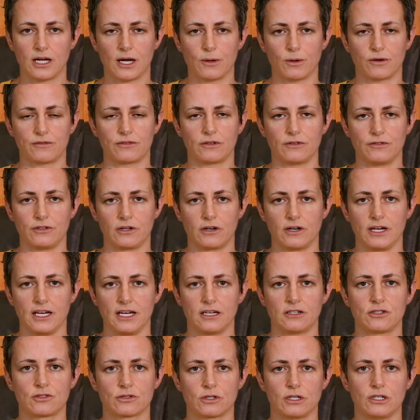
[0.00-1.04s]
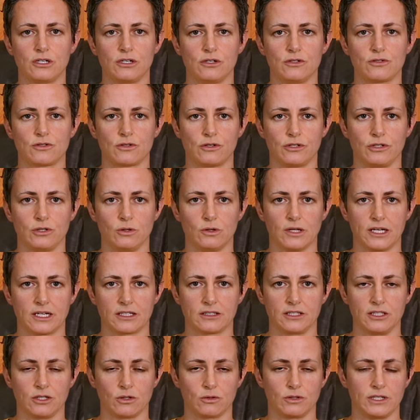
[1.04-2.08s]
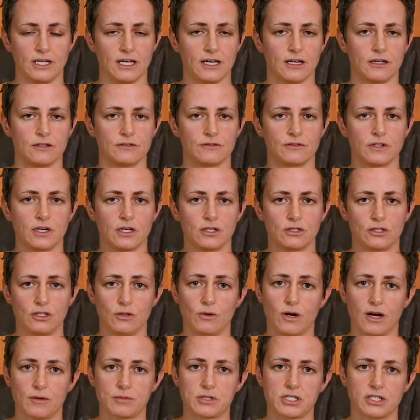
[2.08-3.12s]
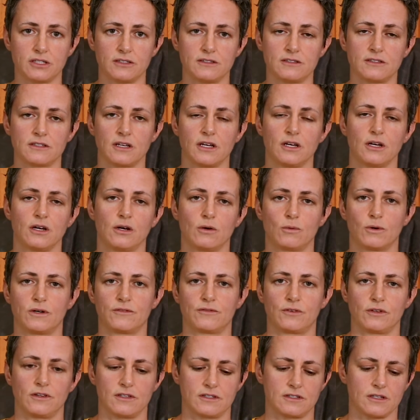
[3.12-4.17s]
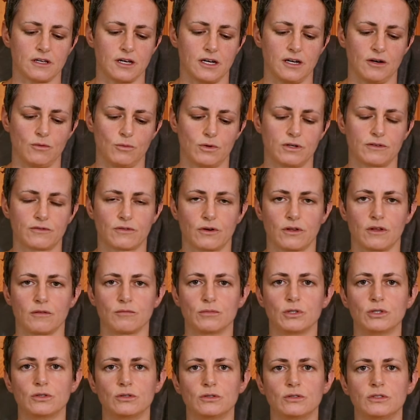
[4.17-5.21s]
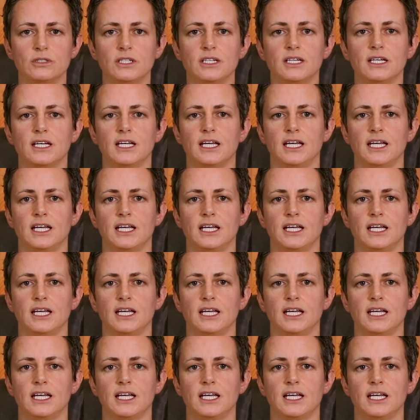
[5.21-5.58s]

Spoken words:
However, if you're an Android user, you likely only have two options, one for the sun and one for the moon.